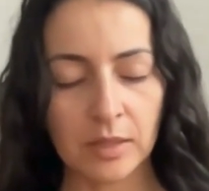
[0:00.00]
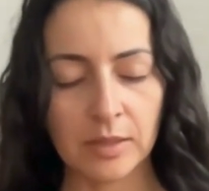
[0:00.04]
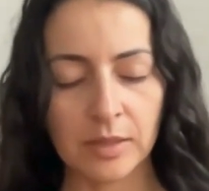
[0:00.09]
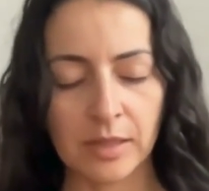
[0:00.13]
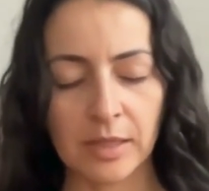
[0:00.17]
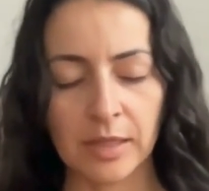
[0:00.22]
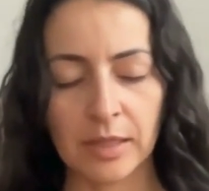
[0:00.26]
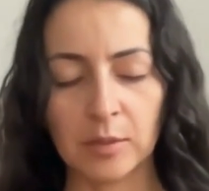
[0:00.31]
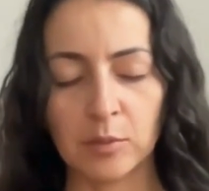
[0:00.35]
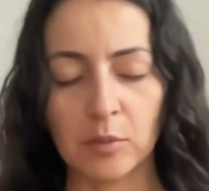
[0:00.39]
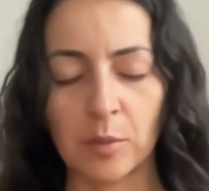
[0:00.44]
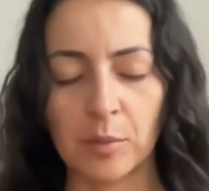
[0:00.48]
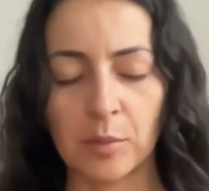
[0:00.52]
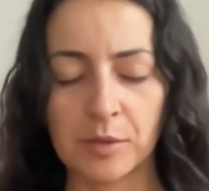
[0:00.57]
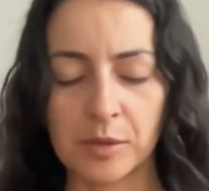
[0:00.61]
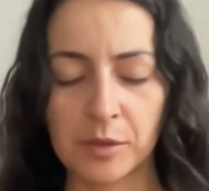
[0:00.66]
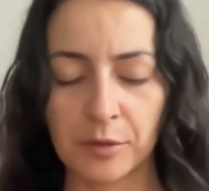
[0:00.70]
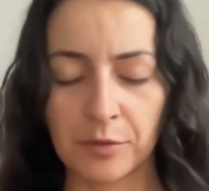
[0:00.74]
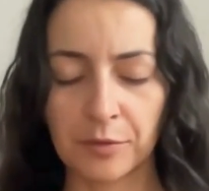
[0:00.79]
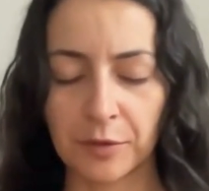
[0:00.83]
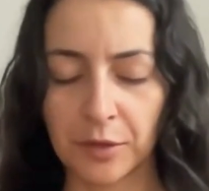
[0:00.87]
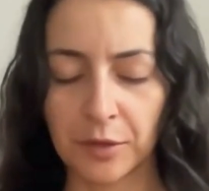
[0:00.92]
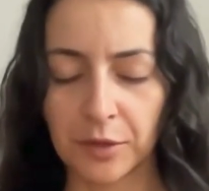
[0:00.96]
Take a moment to
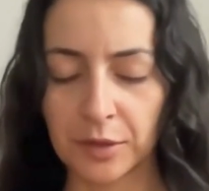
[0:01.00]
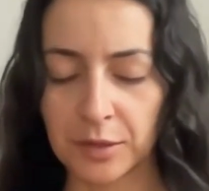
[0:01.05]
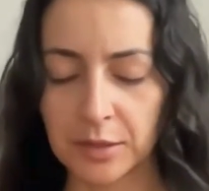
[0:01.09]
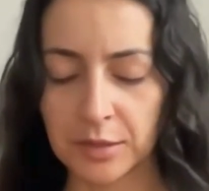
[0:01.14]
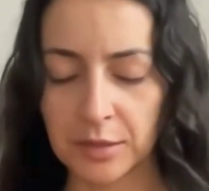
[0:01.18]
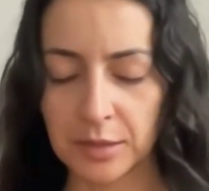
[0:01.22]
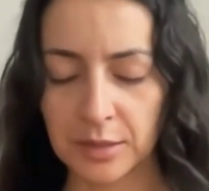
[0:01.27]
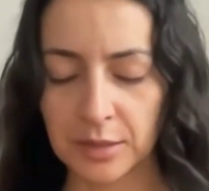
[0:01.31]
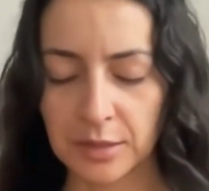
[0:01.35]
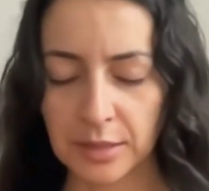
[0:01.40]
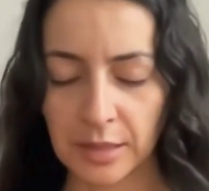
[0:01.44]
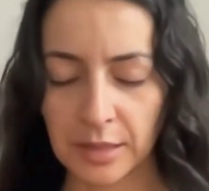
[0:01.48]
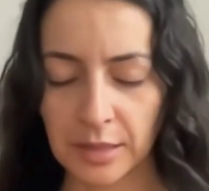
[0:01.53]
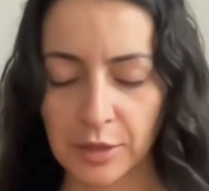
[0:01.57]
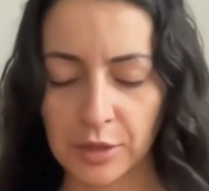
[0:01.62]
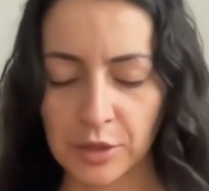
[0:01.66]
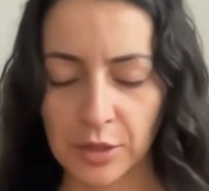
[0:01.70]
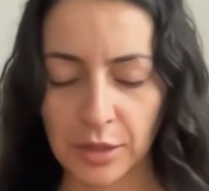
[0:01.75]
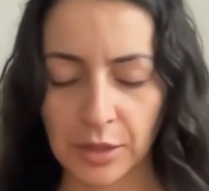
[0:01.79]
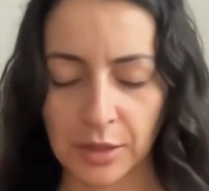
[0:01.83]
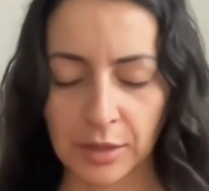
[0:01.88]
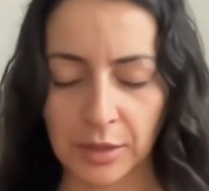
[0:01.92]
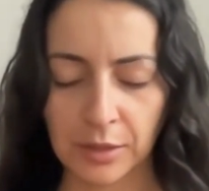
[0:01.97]
feel the
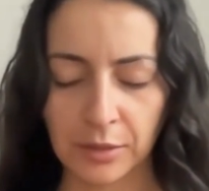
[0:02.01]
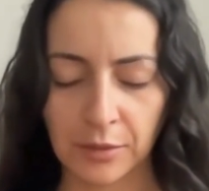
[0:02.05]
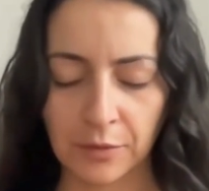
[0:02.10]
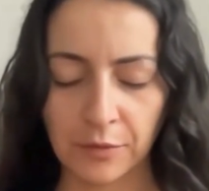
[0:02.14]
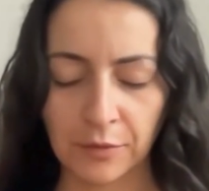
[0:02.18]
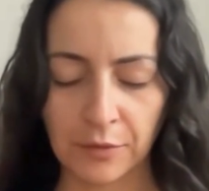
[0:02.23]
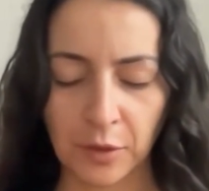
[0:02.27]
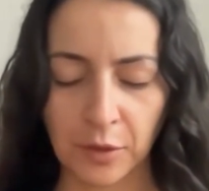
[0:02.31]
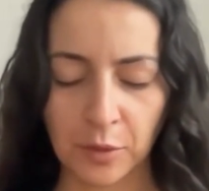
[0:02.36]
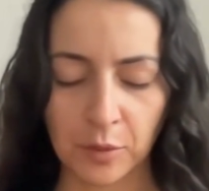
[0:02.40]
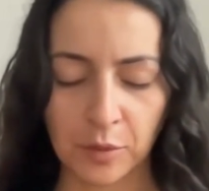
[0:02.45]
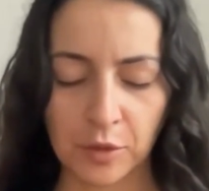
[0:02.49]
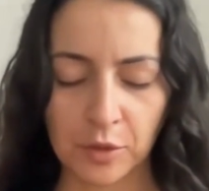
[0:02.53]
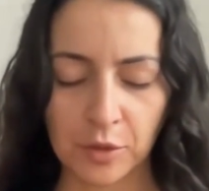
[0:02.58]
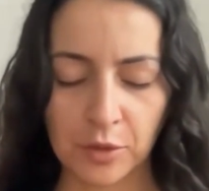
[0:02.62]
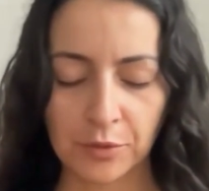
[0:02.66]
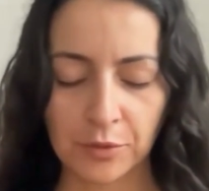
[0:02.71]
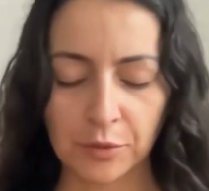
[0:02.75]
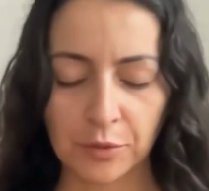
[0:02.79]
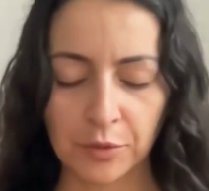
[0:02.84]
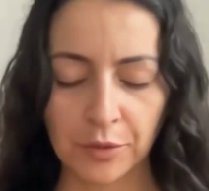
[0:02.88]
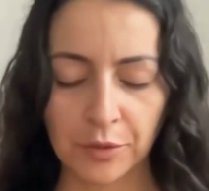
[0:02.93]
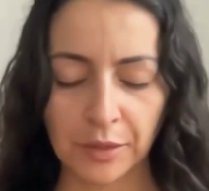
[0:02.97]
sensation, feel what
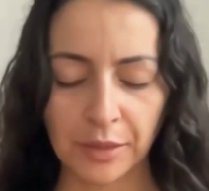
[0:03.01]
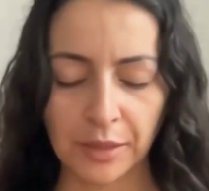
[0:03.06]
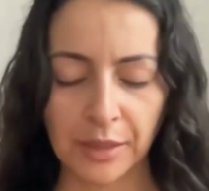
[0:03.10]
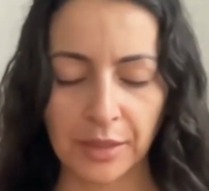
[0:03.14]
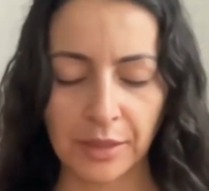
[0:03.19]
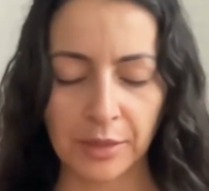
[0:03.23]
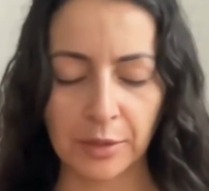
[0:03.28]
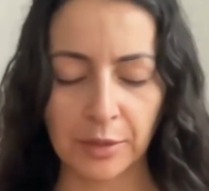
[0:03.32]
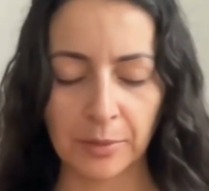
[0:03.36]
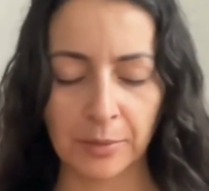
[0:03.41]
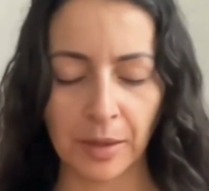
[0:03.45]
you've created in your